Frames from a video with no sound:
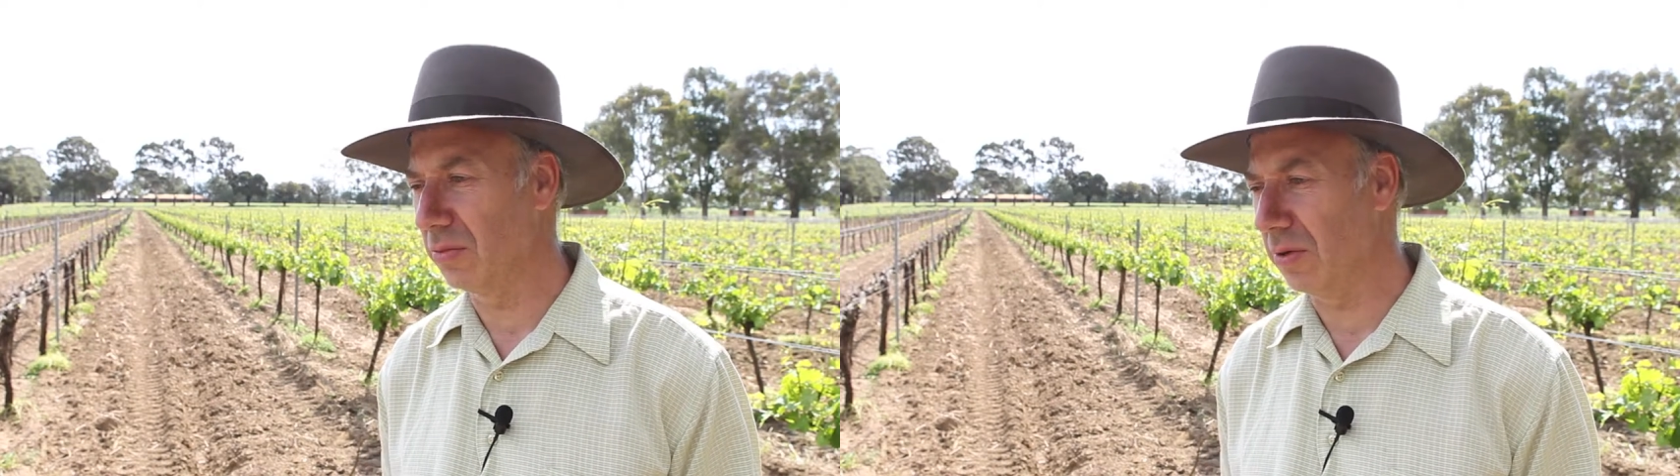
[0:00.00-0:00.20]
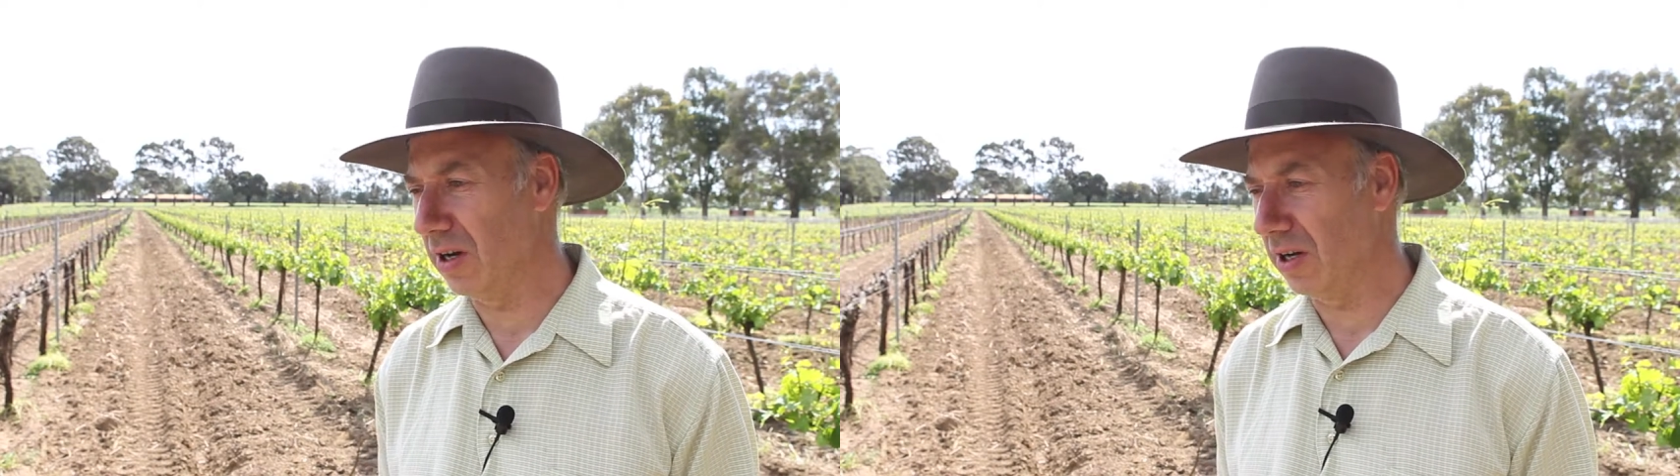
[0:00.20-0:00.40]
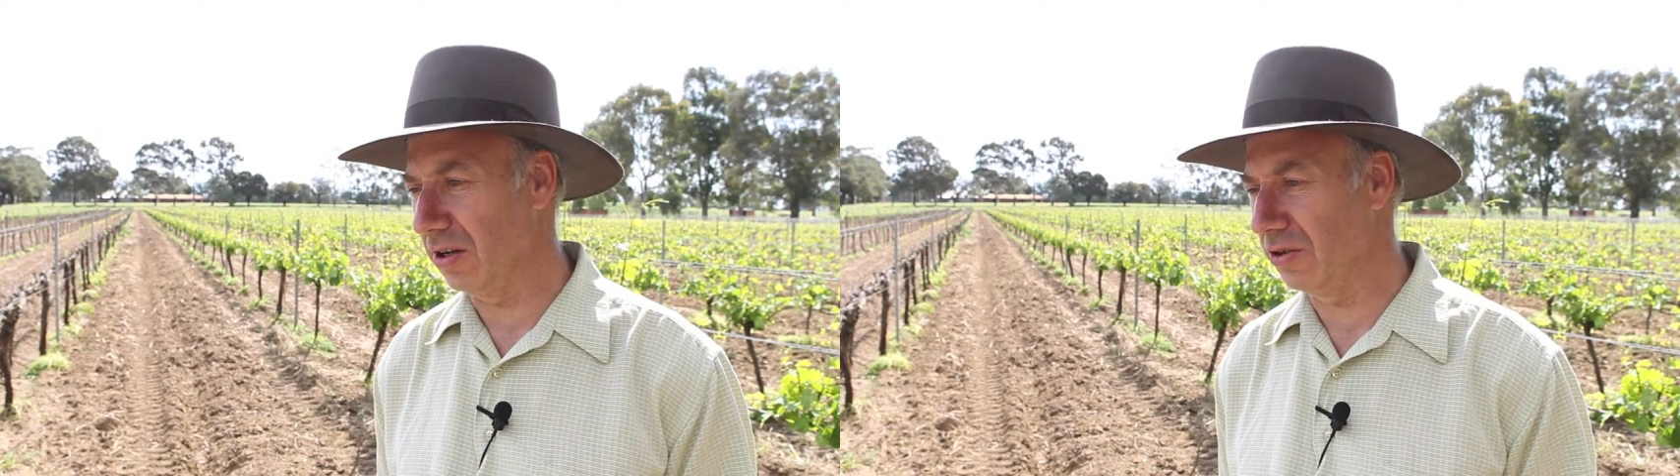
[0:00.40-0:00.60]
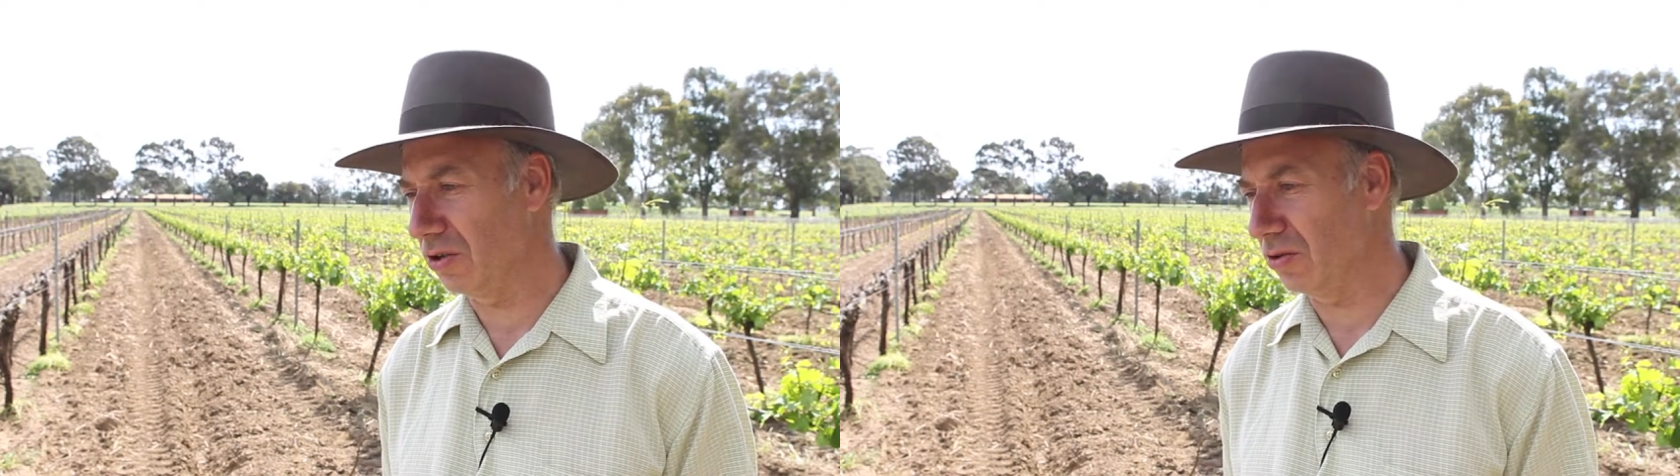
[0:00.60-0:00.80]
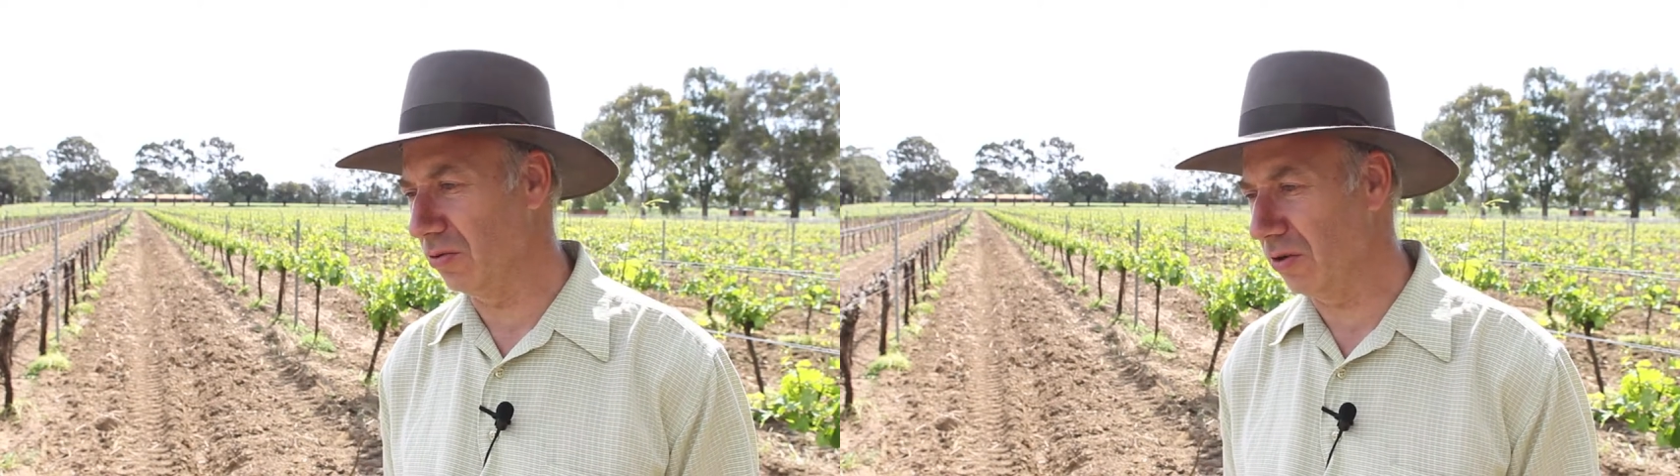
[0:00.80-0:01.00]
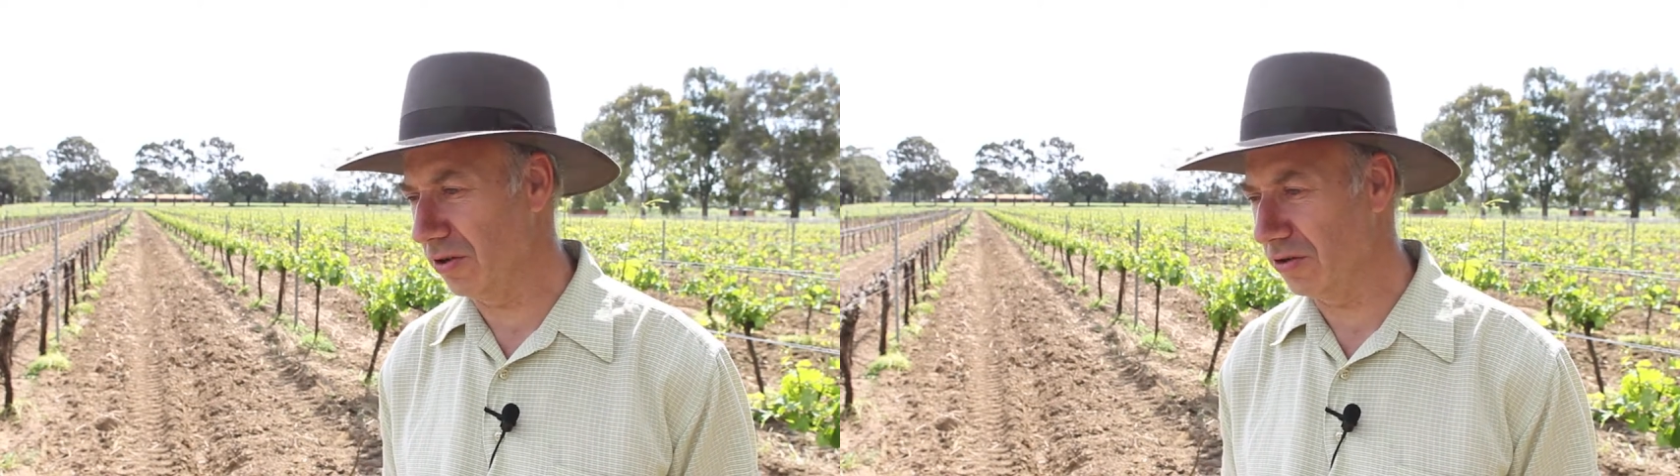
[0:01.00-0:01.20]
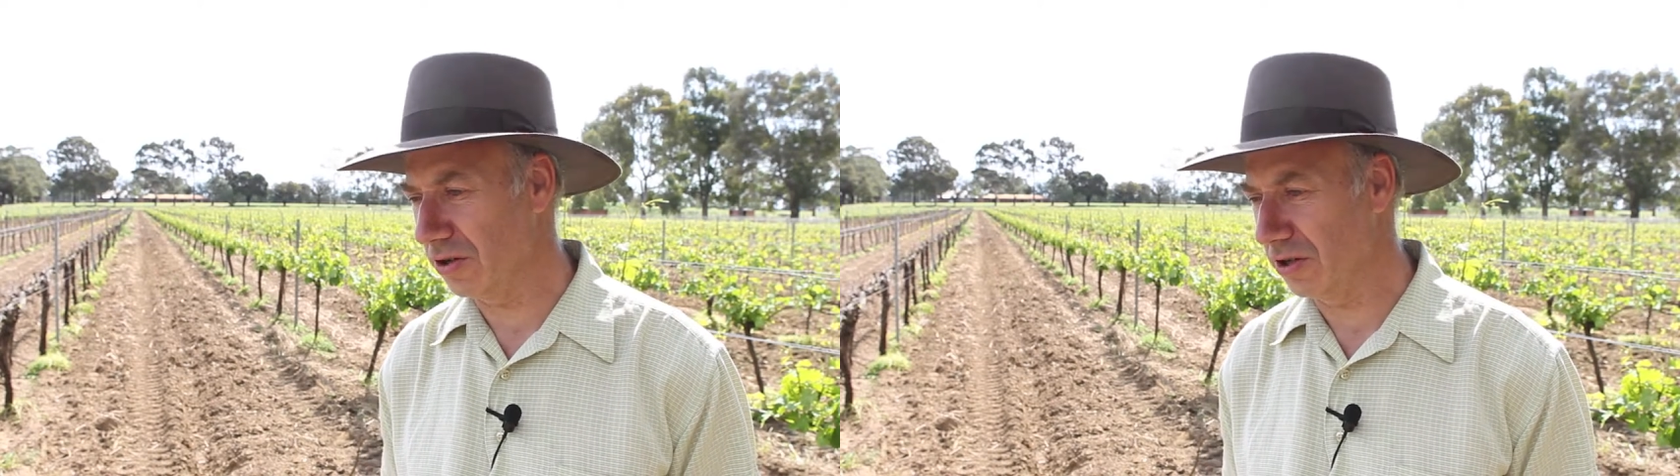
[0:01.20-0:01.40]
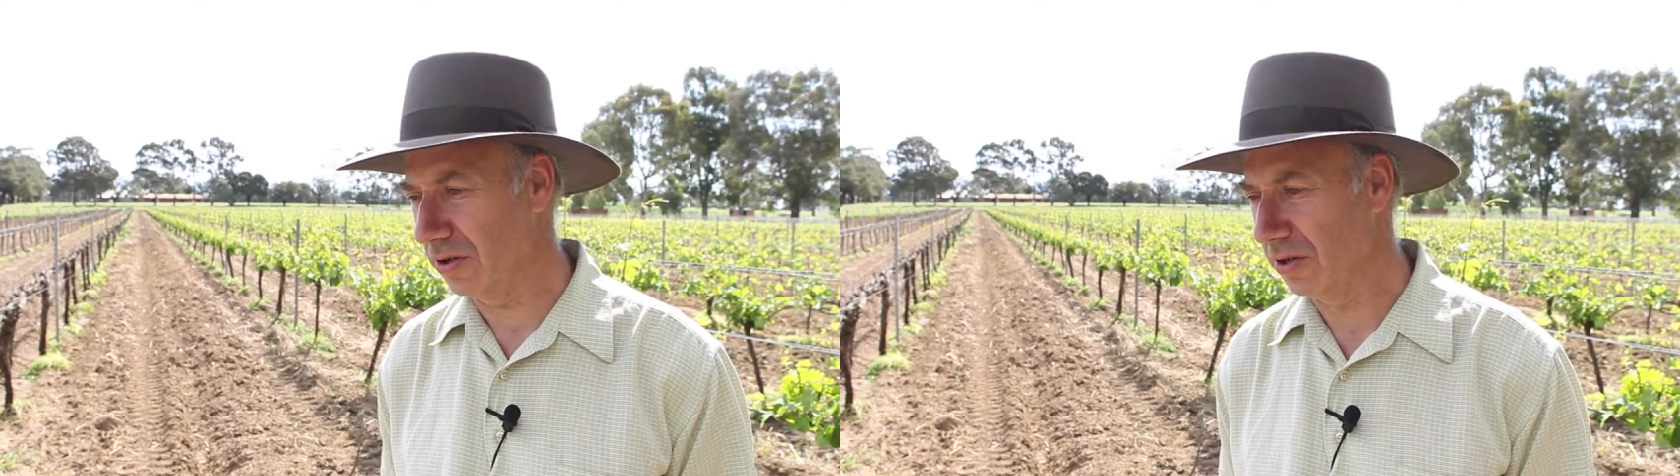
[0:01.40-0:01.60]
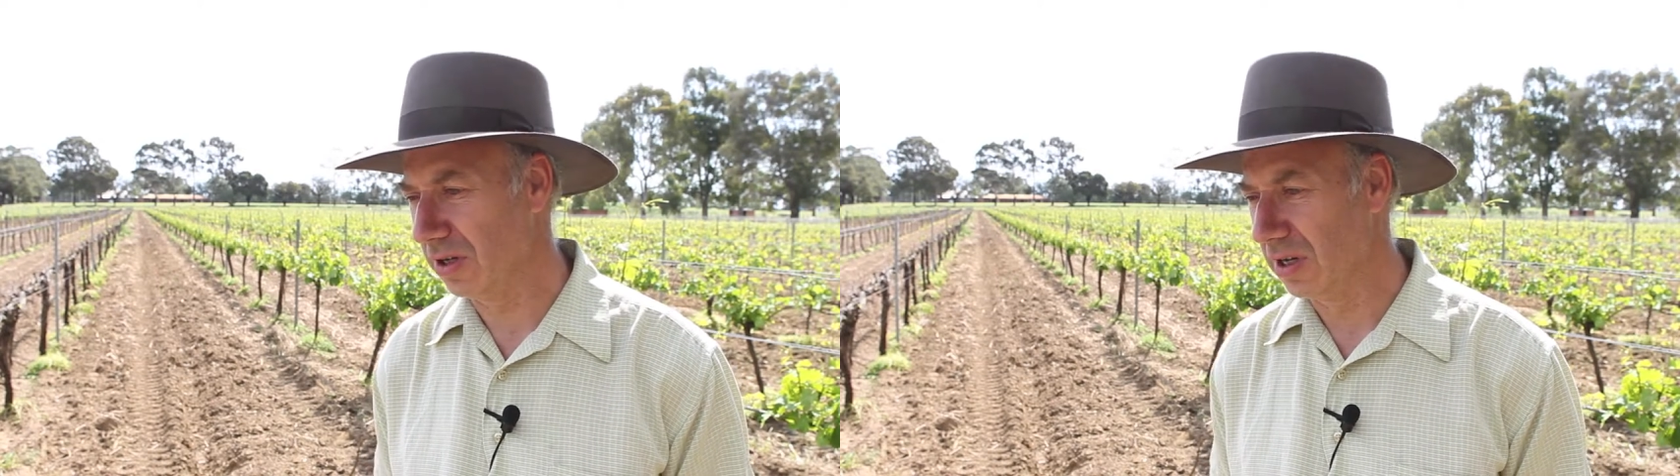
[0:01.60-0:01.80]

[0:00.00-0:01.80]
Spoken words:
Biological Roadshow,